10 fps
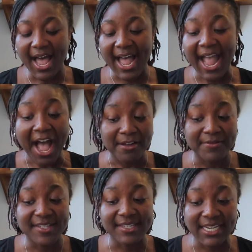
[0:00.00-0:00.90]
I
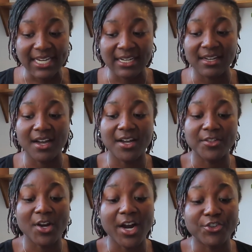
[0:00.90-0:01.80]
have seen
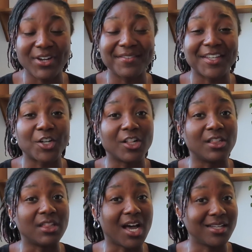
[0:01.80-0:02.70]
other hard drives that are a
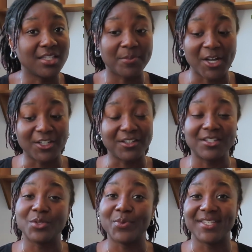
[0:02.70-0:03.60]
lot smaller
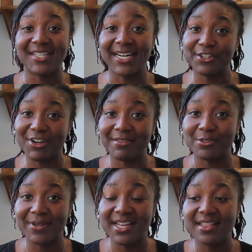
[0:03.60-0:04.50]
than the ones that I
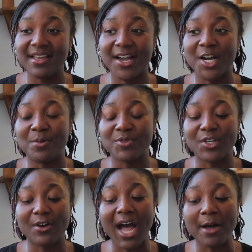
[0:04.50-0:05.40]
travel with.
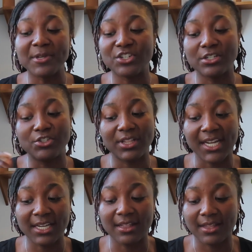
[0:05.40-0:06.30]
So I'll be sure to
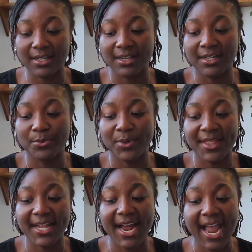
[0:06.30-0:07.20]
link the
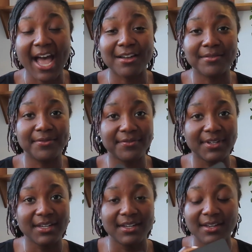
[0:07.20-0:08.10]
one that I have.
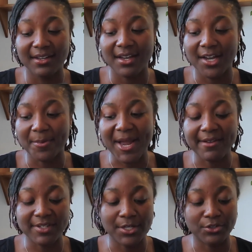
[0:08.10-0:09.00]
I
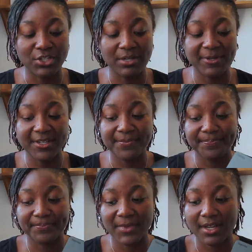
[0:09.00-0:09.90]
have a
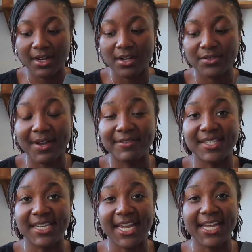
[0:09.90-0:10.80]
Toshiba and I also have a
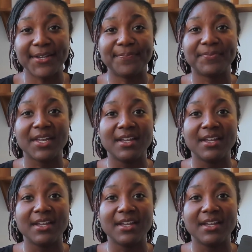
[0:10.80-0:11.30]
Seagate.